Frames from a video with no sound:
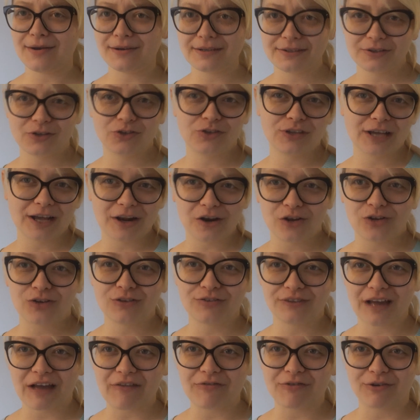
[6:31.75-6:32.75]
not a lot
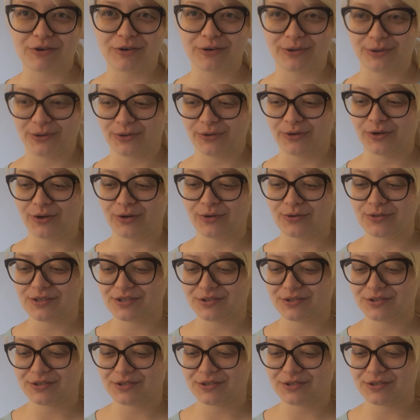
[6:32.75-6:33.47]
of effort, you know.